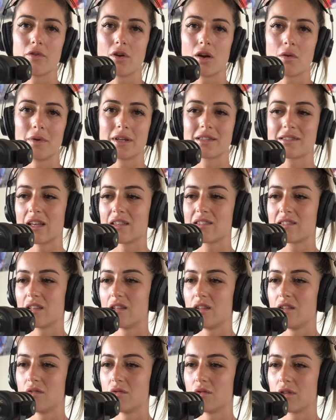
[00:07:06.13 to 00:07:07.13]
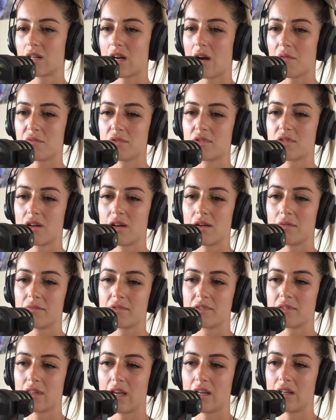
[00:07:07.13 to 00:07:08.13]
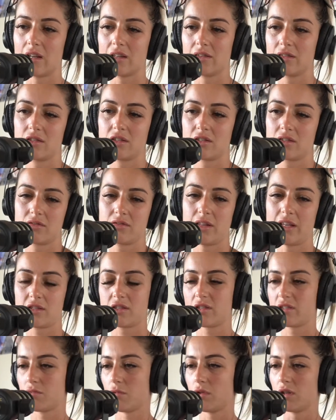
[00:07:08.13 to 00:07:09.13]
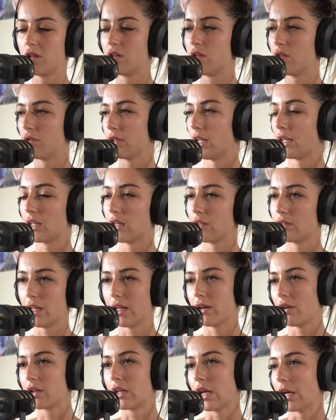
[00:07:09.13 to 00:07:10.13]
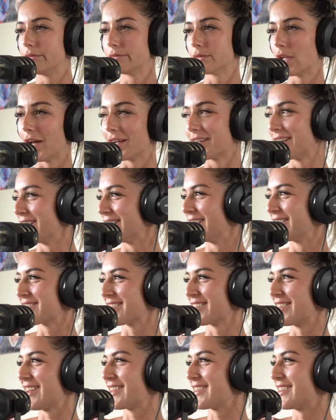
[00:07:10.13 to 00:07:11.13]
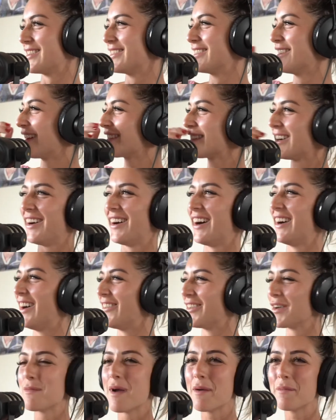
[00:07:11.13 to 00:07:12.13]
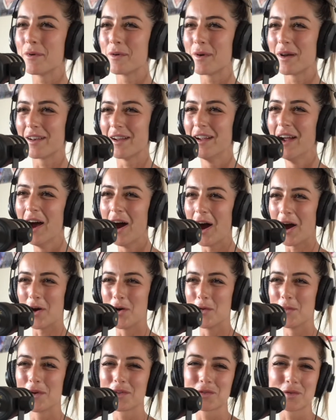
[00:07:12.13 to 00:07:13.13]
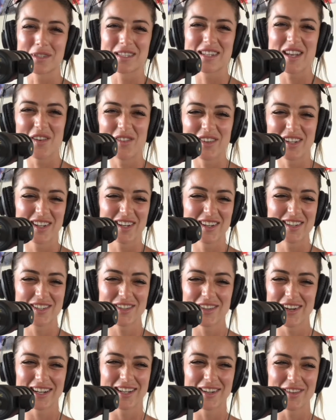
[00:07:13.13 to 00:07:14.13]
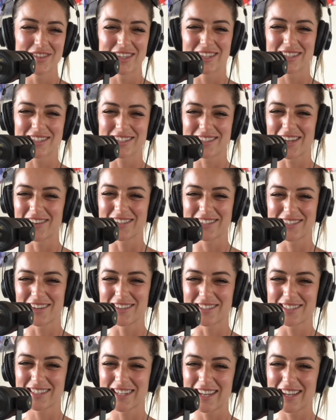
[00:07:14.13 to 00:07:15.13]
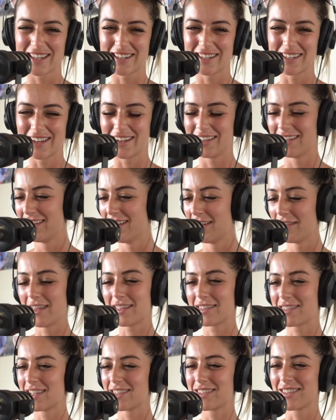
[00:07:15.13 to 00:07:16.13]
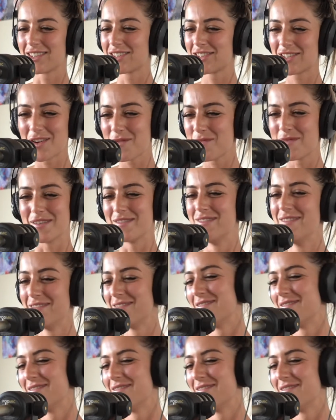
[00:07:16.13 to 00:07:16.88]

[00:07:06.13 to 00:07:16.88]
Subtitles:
And once they see you do it a couple times, that's just what you do, and they don't care. Like, so that they're like, oh, I remember when I almost was never going to do any of this because I was so scared. And now that seems so stupid.